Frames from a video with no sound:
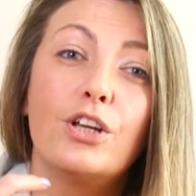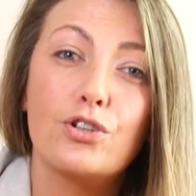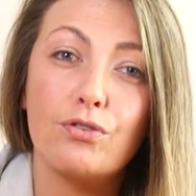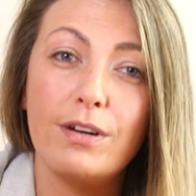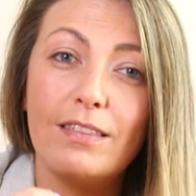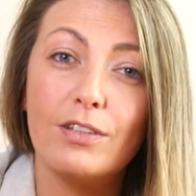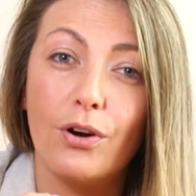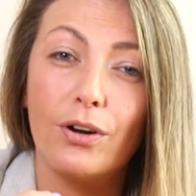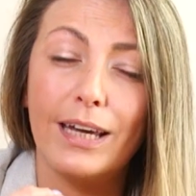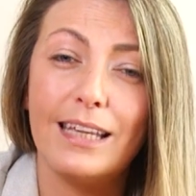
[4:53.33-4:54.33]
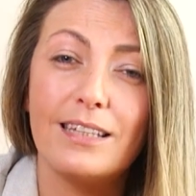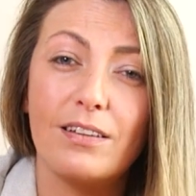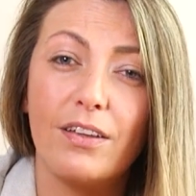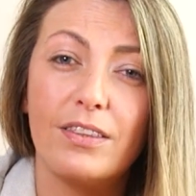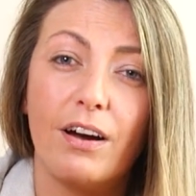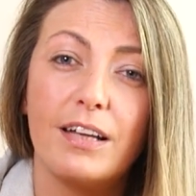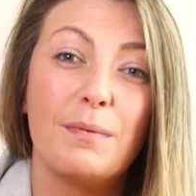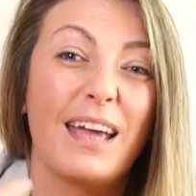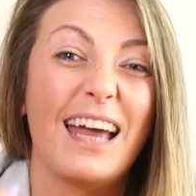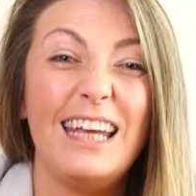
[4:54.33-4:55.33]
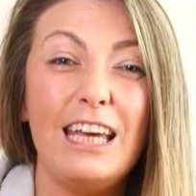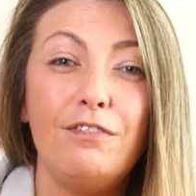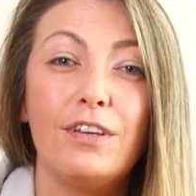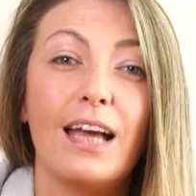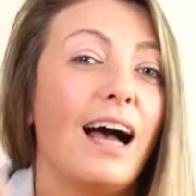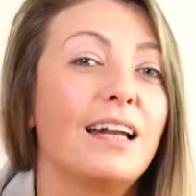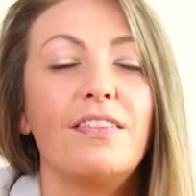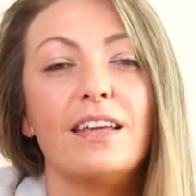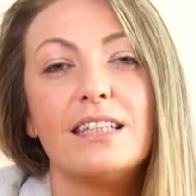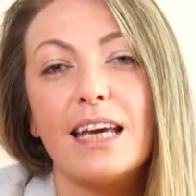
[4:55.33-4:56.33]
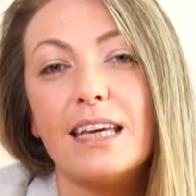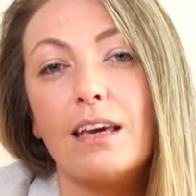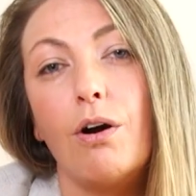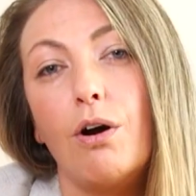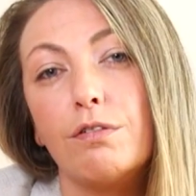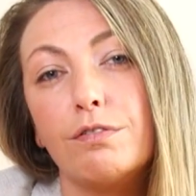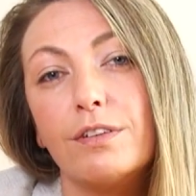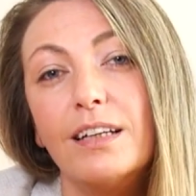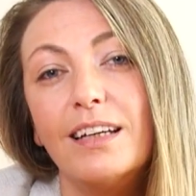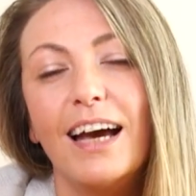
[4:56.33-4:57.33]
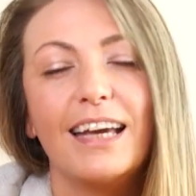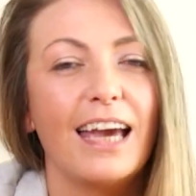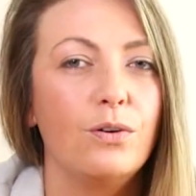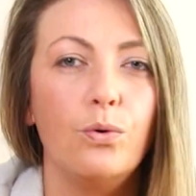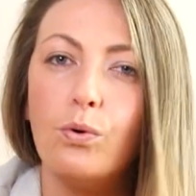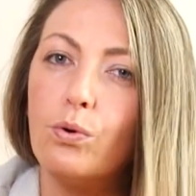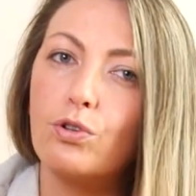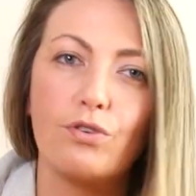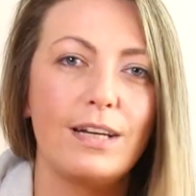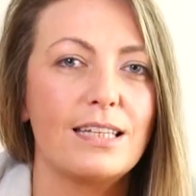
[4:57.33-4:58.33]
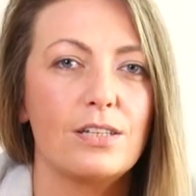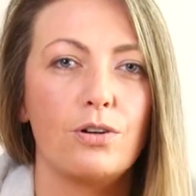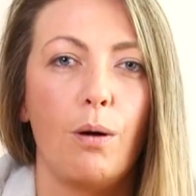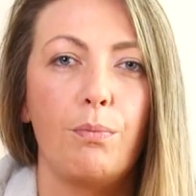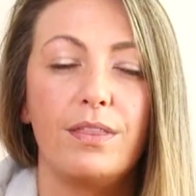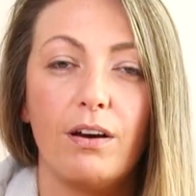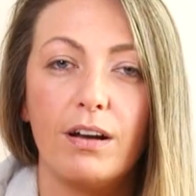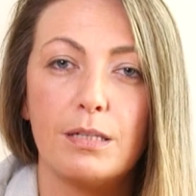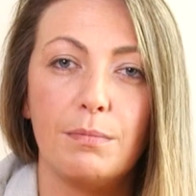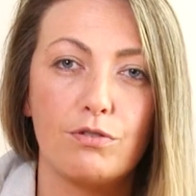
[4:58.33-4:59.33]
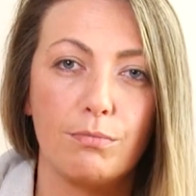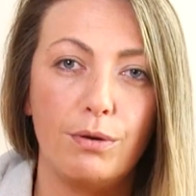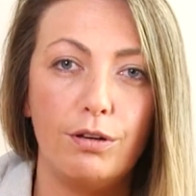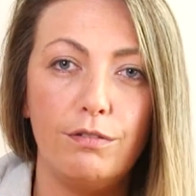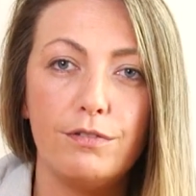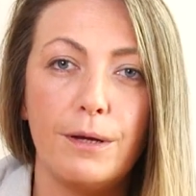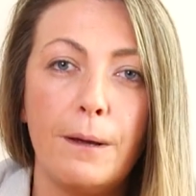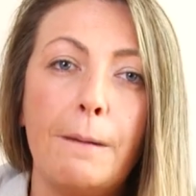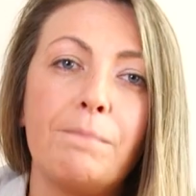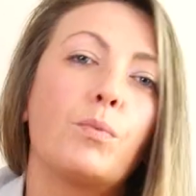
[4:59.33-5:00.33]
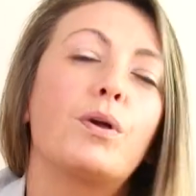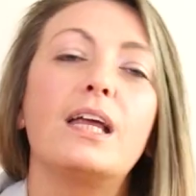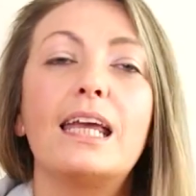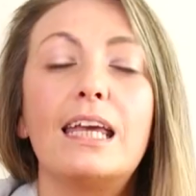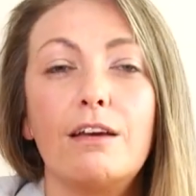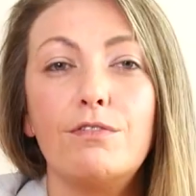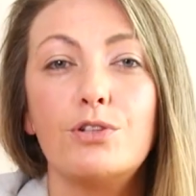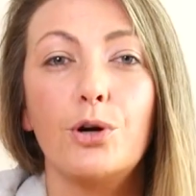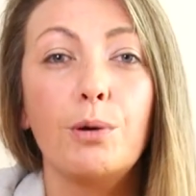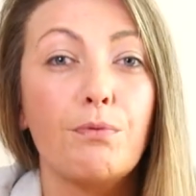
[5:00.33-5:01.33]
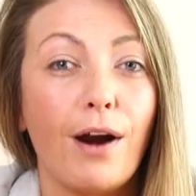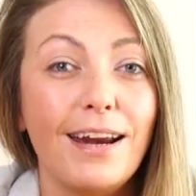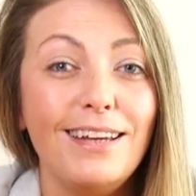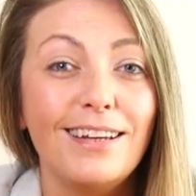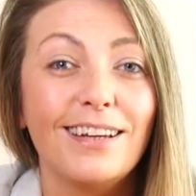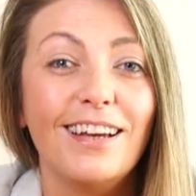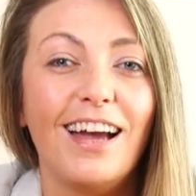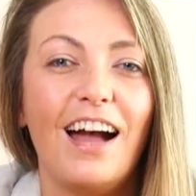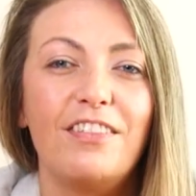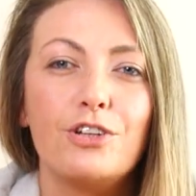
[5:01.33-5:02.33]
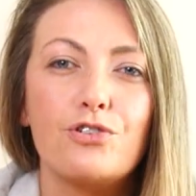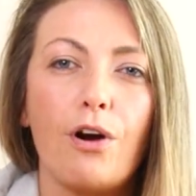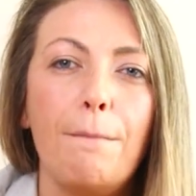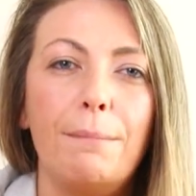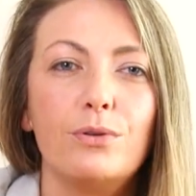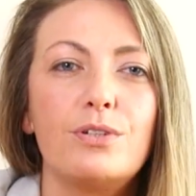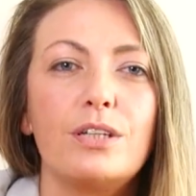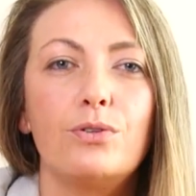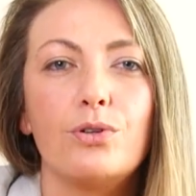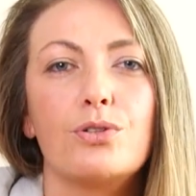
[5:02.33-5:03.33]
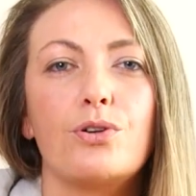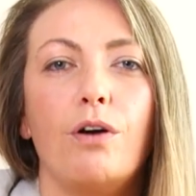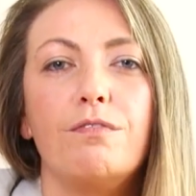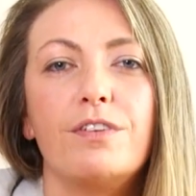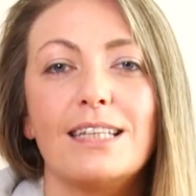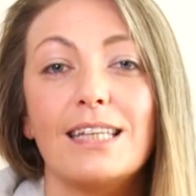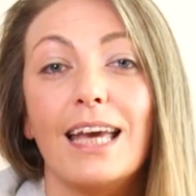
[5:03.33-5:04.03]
treat the dog inside the item again if you can, and then take it off. Again, all treats stop when the item is removed. We're going to give the dog a break and then try building your dog's confidence